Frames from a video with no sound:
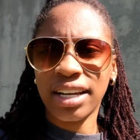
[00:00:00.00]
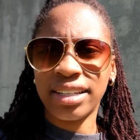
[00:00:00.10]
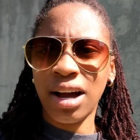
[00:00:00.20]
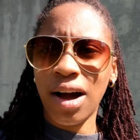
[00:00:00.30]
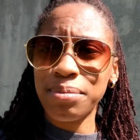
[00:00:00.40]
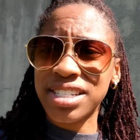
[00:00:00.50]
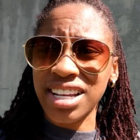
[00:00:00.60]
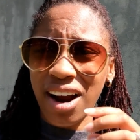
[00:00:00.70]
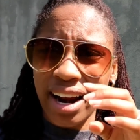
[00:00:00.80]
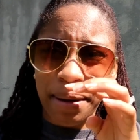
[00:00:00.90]
Y'all, I'm
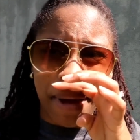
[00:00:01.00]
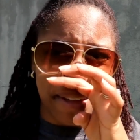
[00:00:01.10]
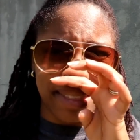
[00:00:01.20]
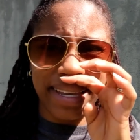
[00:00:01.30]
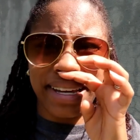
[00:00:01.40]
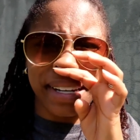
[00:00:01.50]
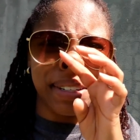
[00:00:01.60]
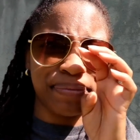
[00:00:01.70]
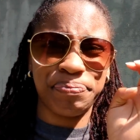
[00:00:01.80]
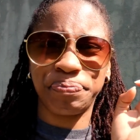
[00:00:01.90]
sorry about the
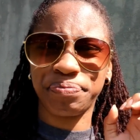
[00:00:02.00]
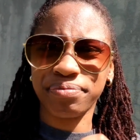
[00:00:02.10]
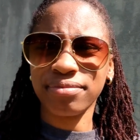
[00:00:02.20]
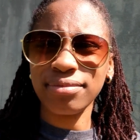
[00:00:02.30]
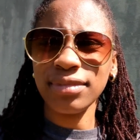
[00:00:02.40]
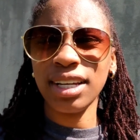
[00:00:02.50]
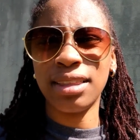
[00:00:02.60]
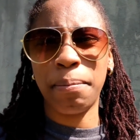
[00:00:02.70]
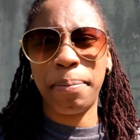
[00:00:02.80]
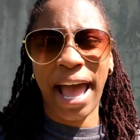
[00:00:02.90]

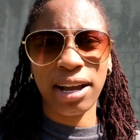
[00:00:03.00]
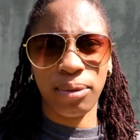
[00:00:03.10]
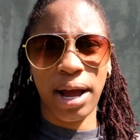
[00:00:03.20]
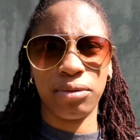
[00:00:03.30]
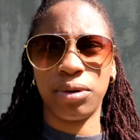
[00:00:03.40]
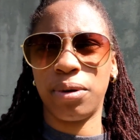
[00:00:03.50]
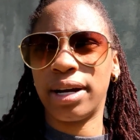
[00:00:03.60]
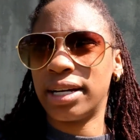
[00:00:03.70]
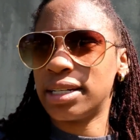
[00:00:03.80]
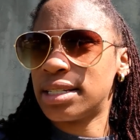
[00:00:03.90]
background
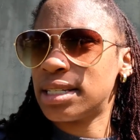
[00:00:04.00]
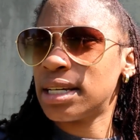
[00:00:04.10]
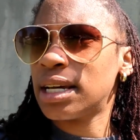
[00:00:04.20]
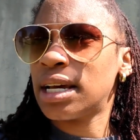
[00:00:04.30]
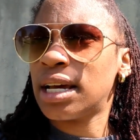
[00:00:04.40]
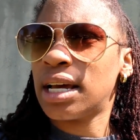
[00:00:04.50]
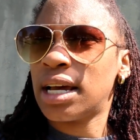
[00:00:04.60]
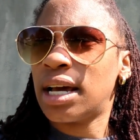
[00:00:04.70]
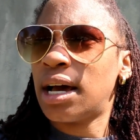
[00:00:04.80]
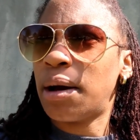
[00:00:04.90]
noise,
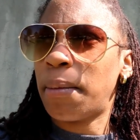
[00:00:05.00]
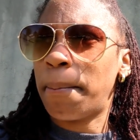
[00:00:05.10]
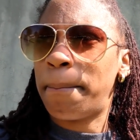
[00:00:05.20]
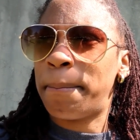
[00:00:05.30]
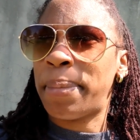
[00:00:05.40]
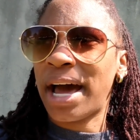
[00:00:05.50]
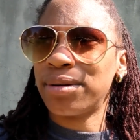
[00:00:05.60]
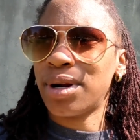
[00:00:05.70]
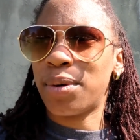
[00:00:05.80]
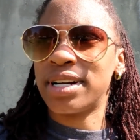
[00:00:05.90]
but I don't
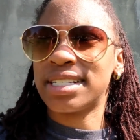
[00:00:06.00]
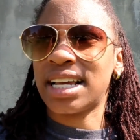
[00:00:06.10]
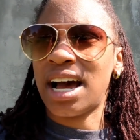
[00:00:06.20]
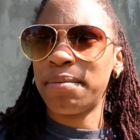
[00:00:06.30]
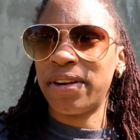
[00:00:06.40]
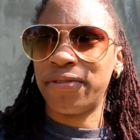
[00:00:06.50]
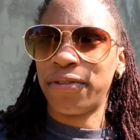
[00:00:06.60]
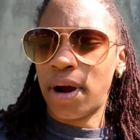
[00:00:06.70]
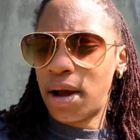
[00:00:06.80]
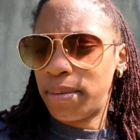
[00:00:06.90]
know where it's coming
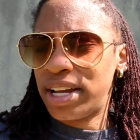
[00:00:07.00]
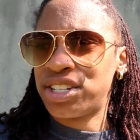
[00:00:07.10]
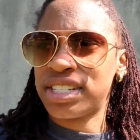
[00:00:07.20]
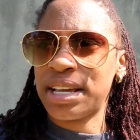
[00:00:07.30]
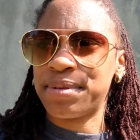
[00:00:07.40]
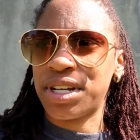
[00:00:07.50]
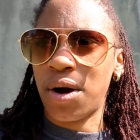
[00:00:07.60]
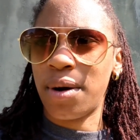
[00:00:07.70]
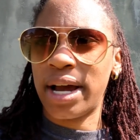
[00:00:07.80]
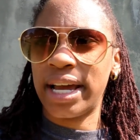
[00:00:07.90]
from. It just keeps
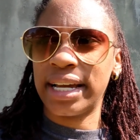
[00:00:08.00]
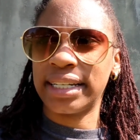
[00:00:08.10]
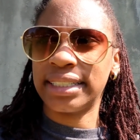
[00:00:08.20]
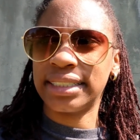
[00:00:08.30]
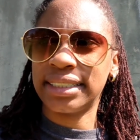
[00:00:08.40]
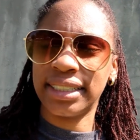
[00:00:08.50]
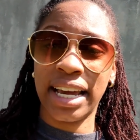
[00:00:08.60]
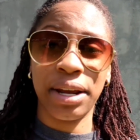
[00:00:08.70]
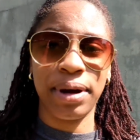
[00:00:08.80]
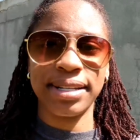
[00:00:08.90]
going.
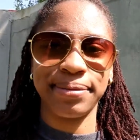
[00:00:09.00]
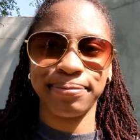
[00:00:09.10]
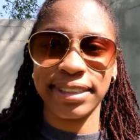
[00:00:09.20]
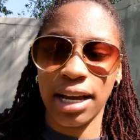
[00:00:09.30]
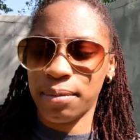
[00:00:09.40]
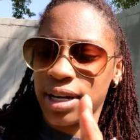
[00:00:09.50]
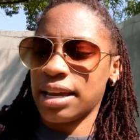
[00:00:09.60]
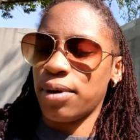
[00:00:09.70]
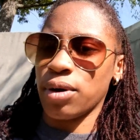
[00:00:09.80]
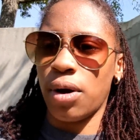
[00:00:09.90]
Anyways, I'm gonna keep
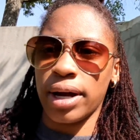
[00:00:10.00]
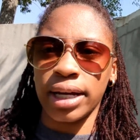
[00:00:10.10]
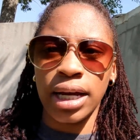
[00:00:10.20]
on going.